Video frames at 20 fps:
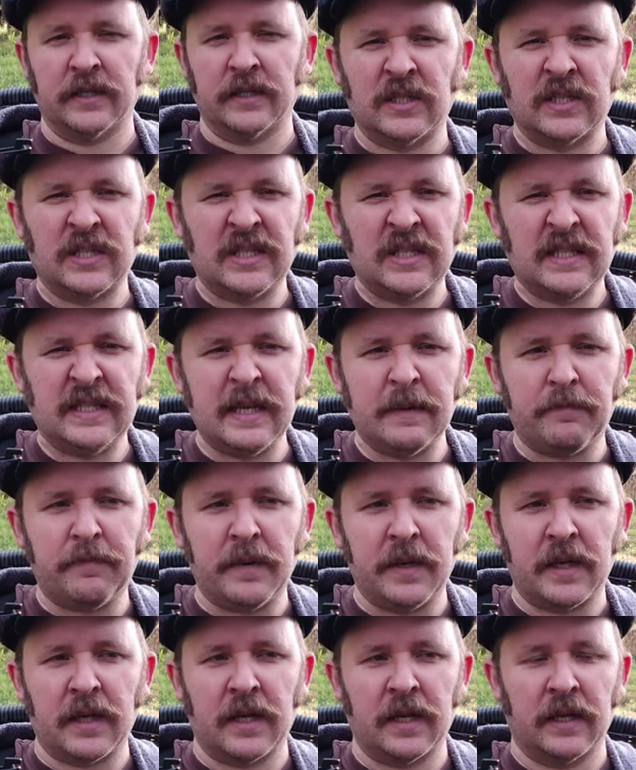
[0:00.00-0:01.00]

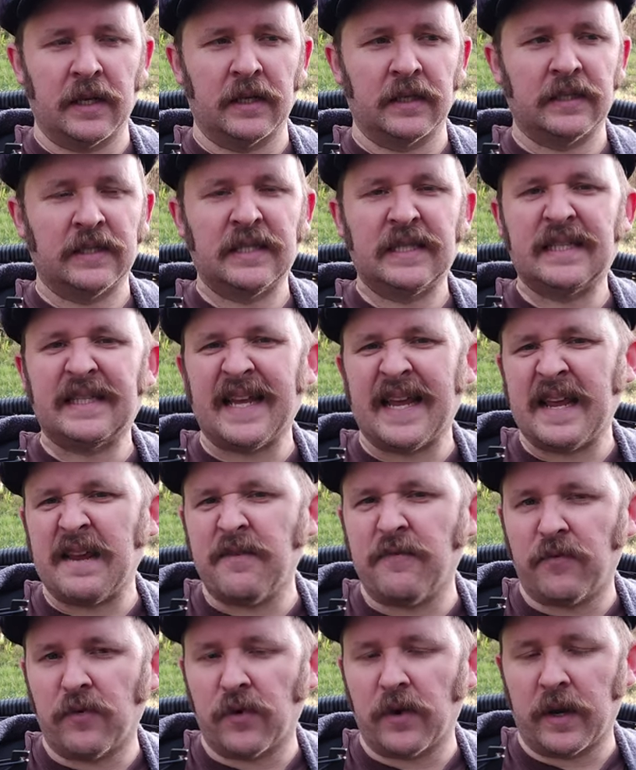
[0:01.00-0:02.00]
sipping and
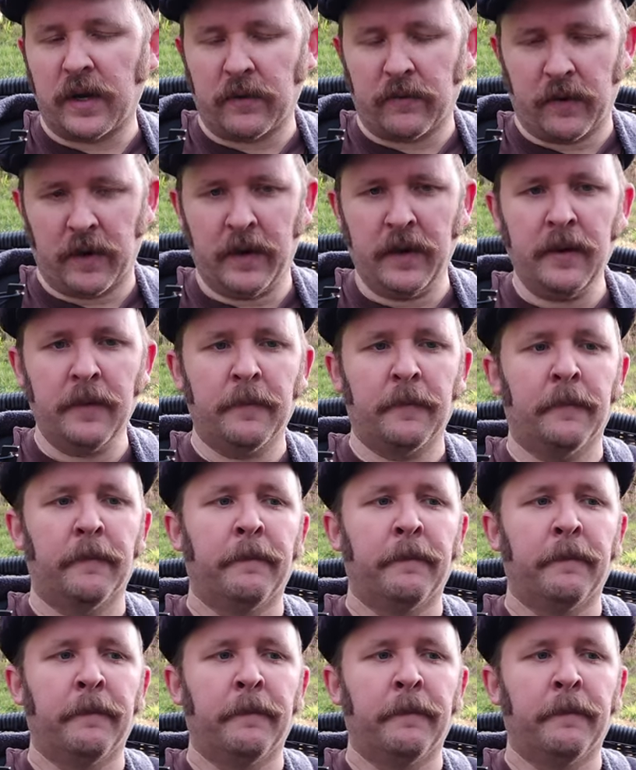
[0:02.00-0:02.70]
savoring, right?